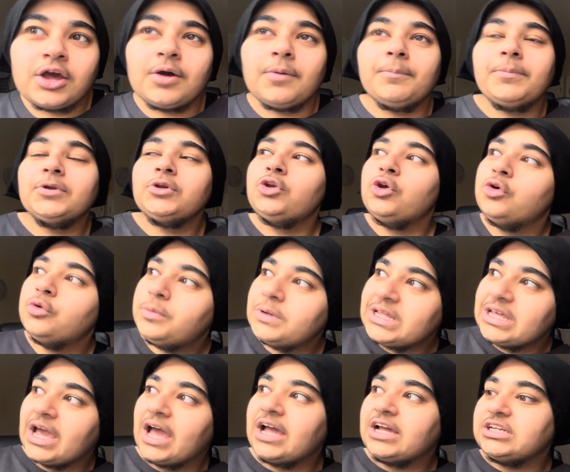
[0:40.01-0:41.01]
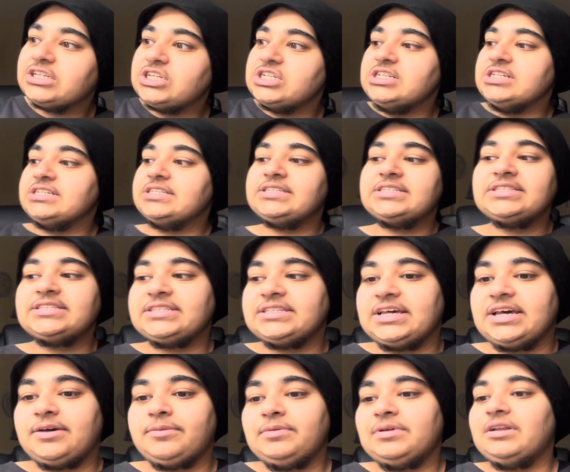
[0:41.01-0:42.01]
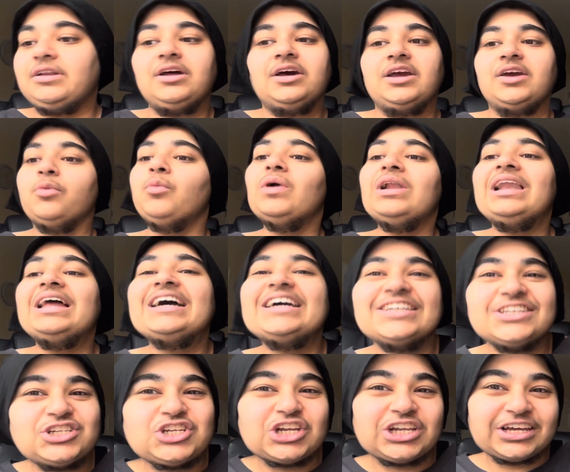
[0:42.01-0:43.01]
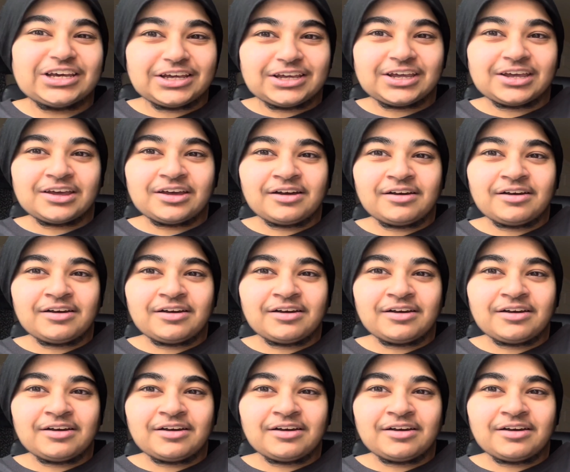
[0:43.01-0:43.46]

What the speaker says: But nobody actually sits there being like, well, actually,